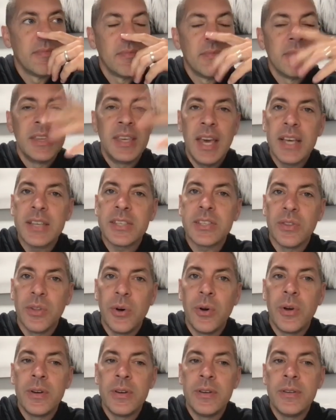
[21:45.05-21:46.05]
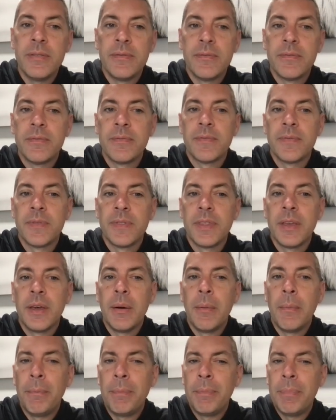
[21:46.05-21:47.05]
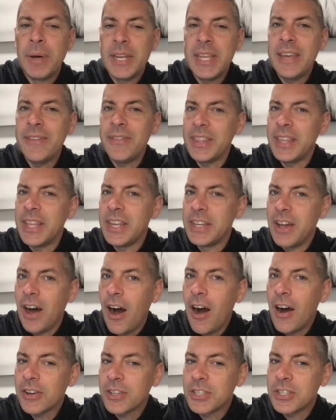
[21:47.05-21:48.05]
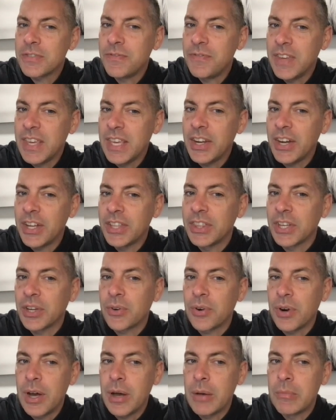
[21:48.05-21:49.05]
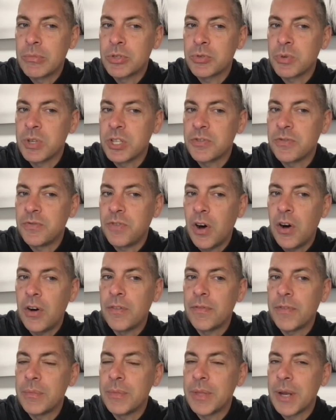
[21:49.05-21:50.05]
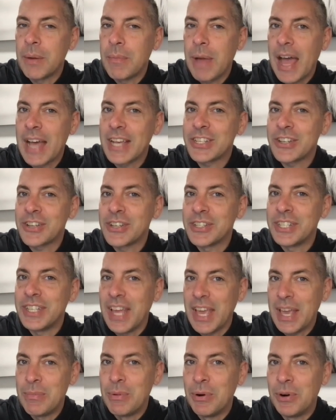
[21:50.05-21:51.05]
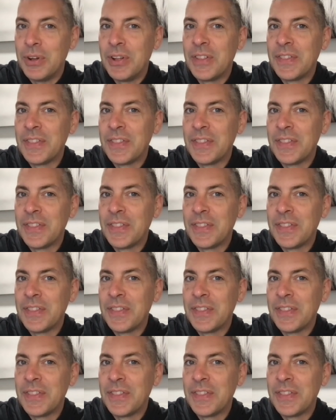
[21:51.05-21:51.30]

yes, Lord. But even the dogs feed on the crumbs which fall from their master's table.